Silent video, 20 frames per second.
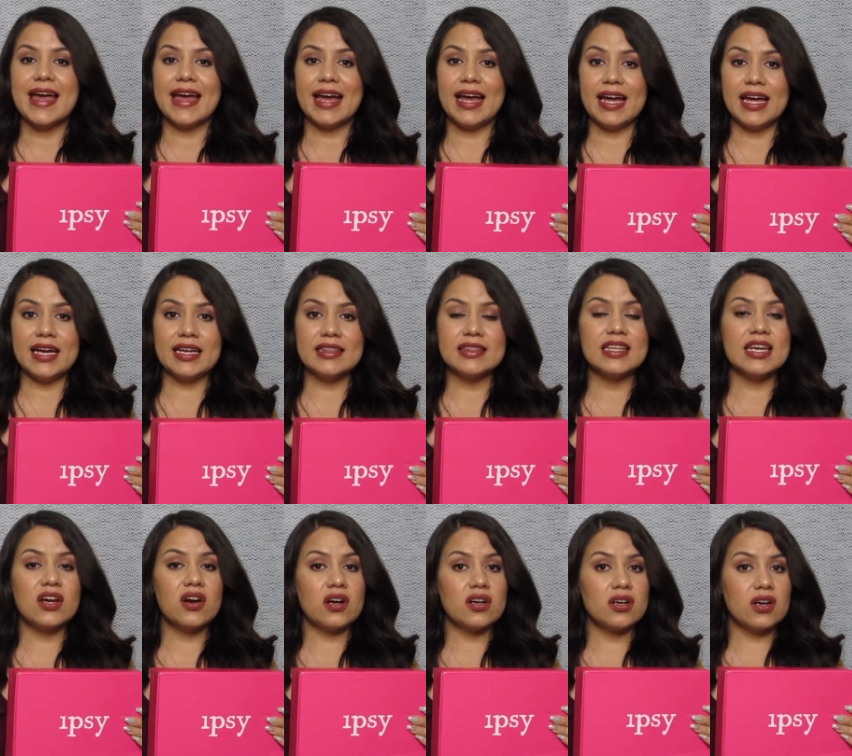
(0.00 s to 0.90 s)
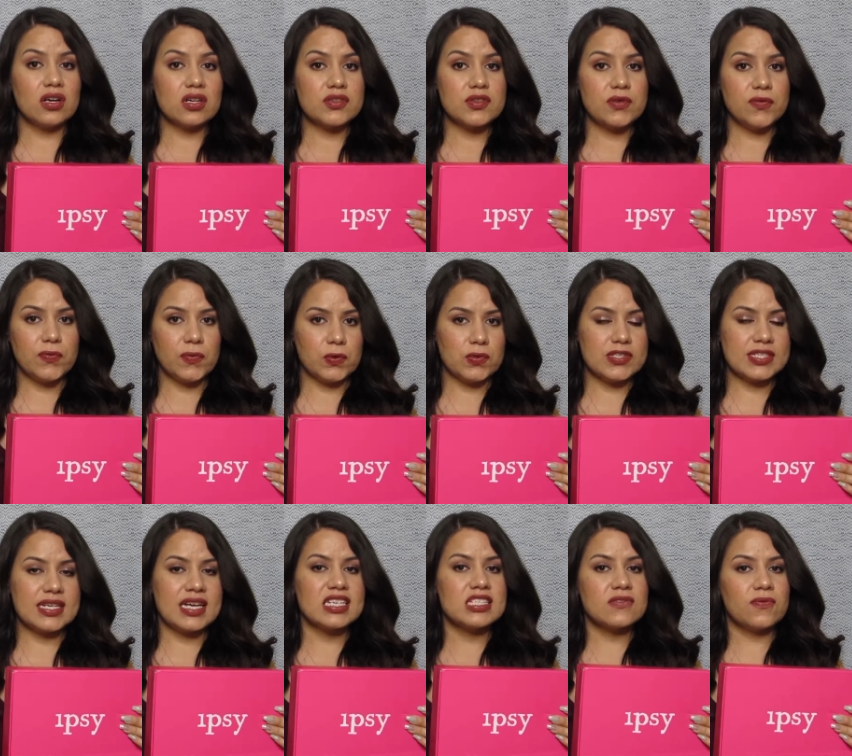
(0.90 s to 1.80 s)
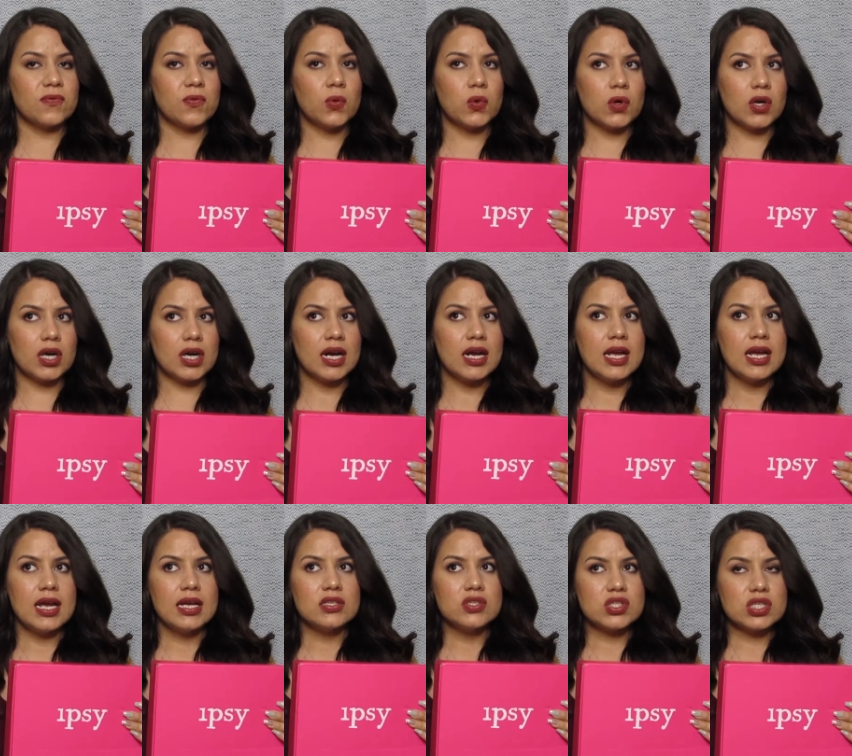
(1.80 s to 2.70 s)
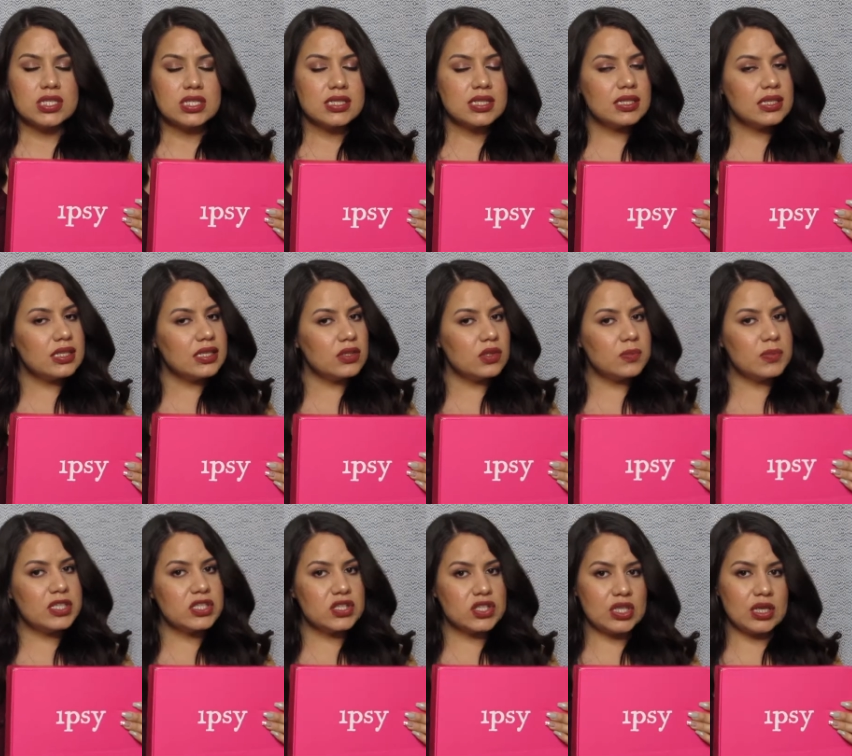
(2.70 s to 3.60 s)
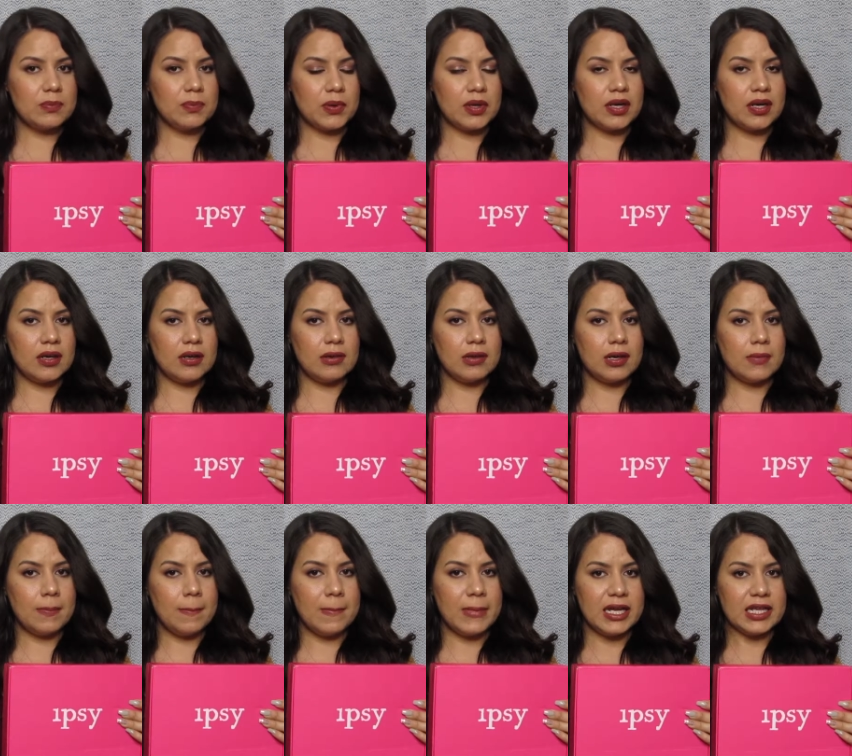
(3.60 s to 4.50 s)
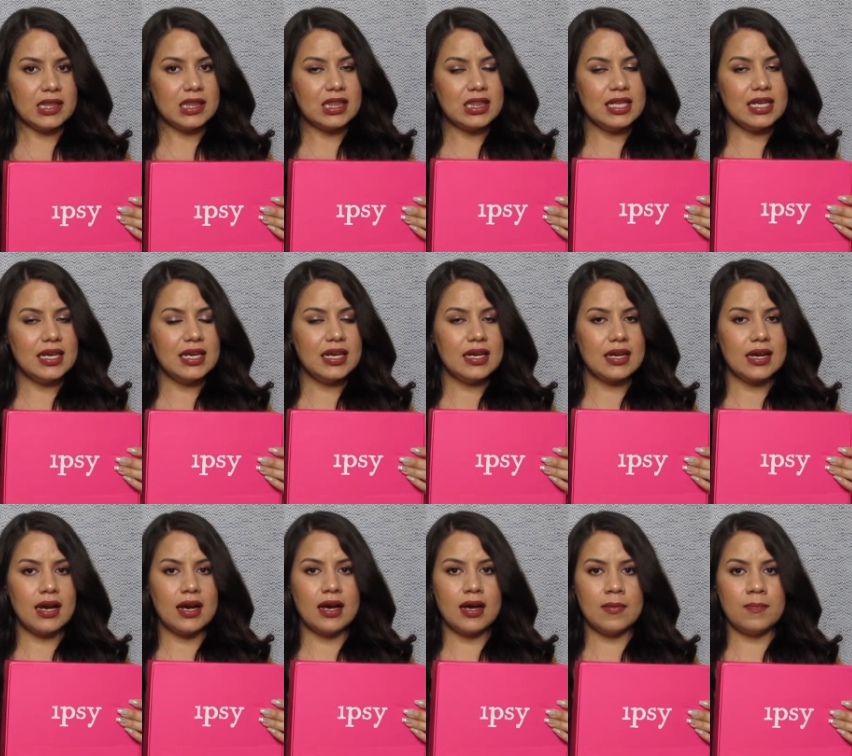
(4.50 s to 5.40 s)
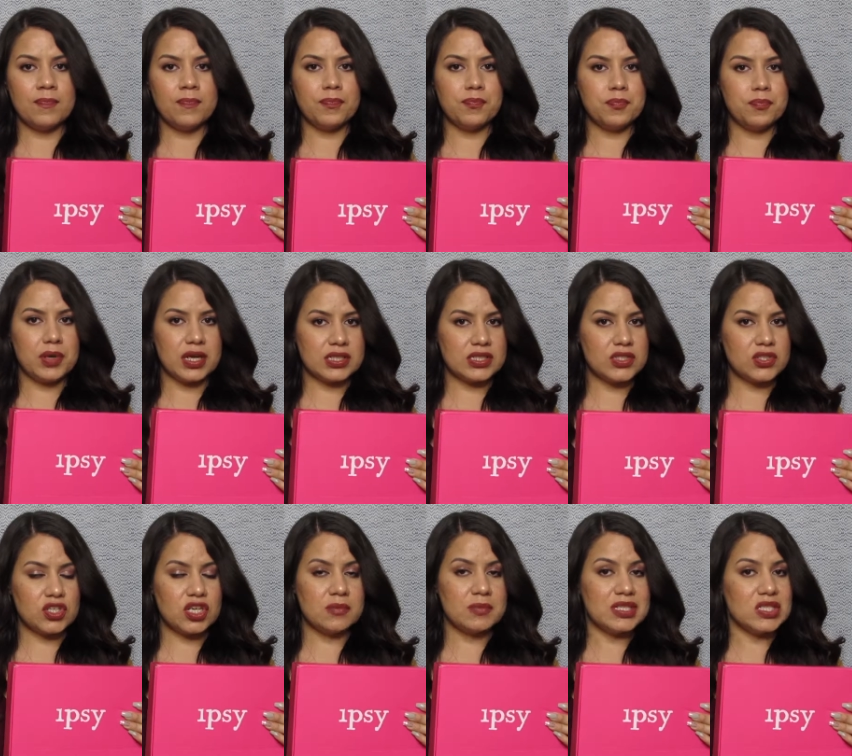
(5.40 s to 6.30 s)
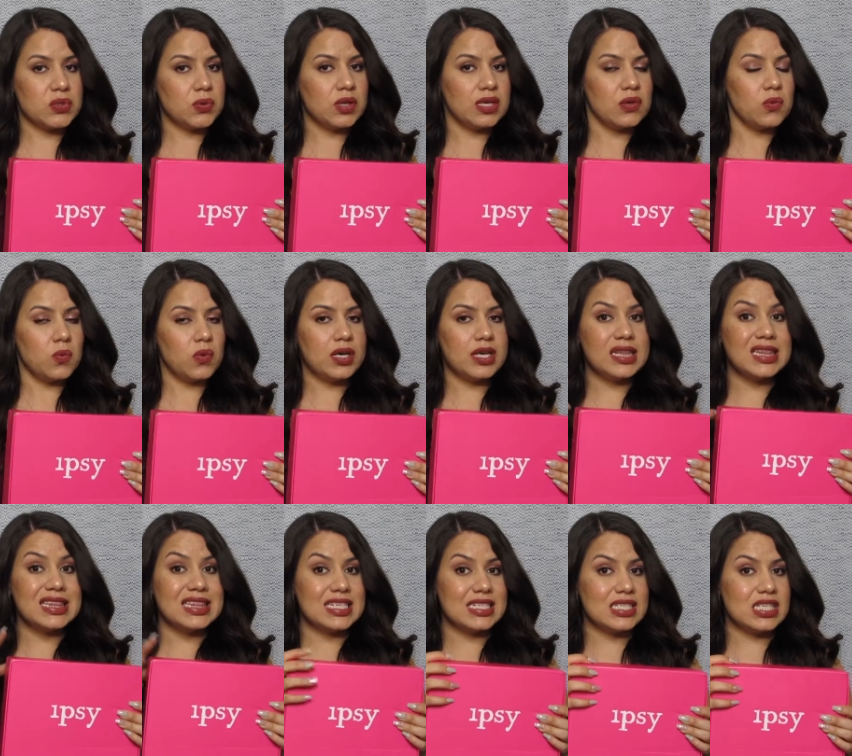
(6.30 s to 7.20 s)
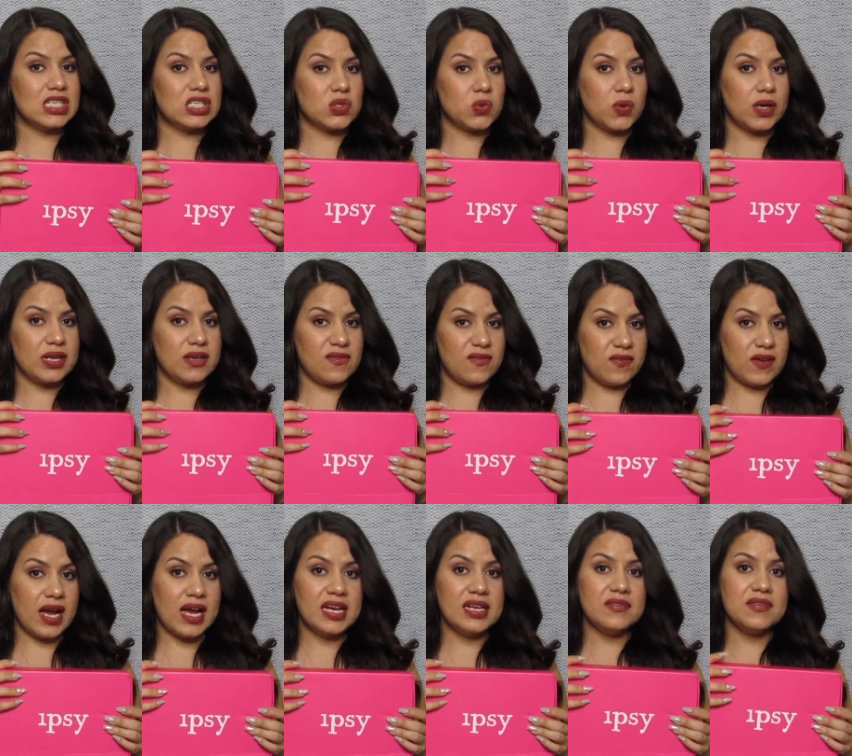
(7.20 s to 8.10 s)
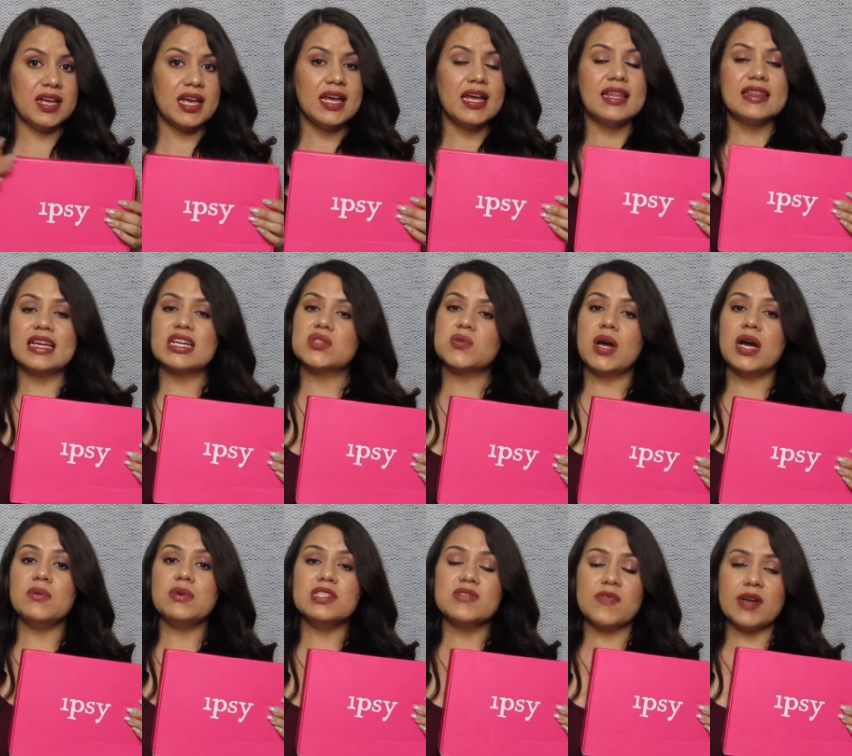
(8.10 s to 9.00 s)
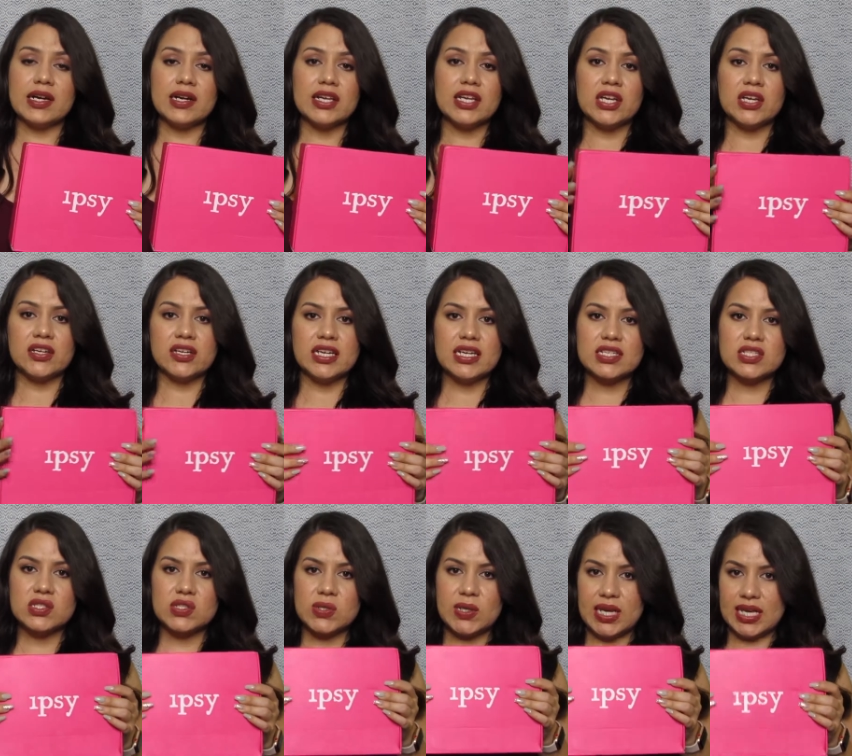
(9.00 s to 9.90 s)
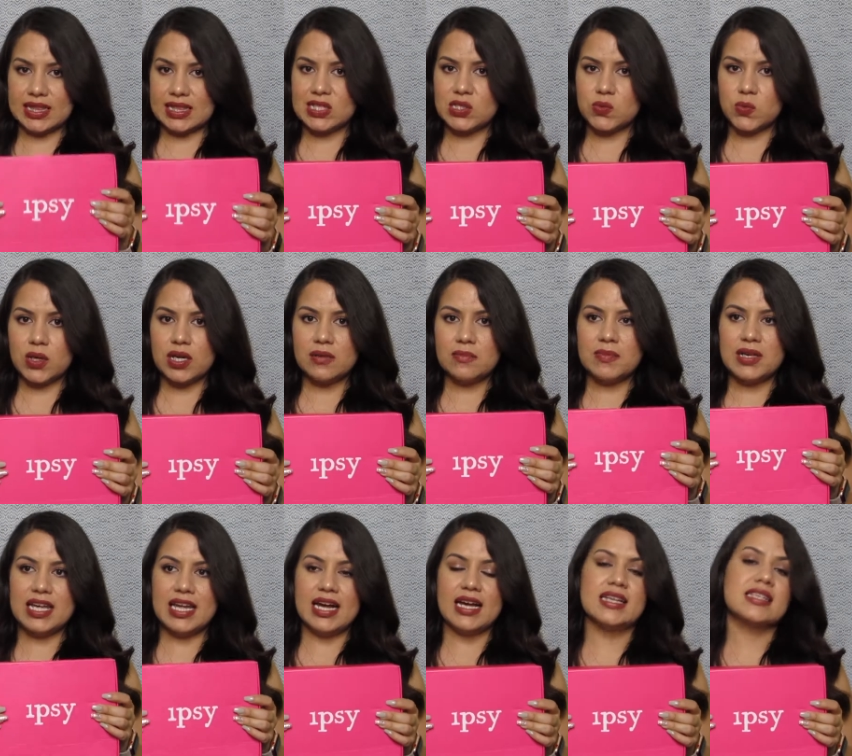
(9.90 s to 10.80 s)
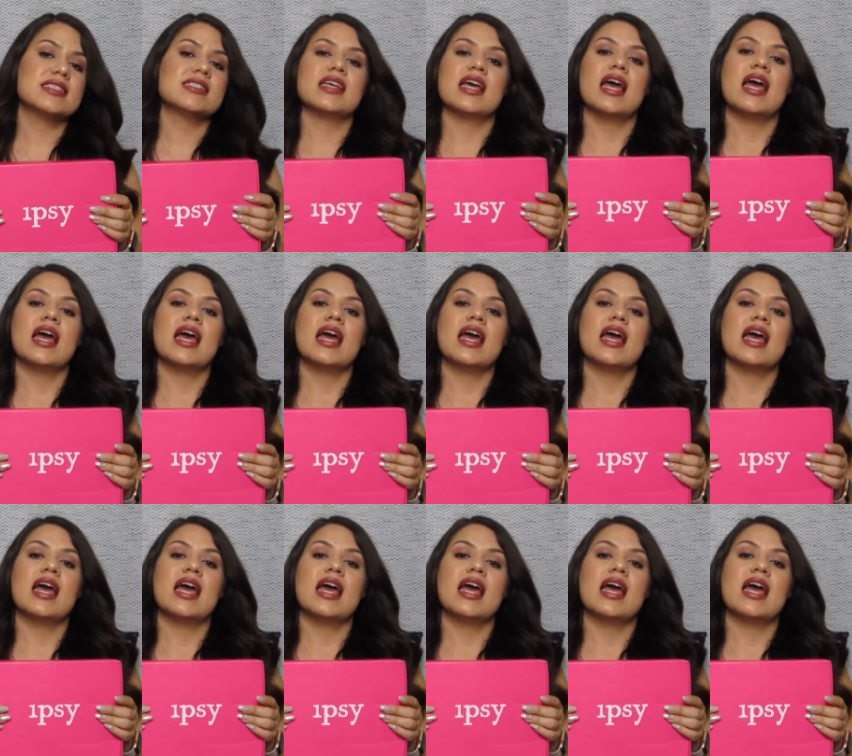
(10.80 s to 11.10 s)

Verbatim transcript: and they are also full size for just a little bit cheaper monthly. Um, BoxyCharm is 21, this is 25. That's why I was very curious to get this one because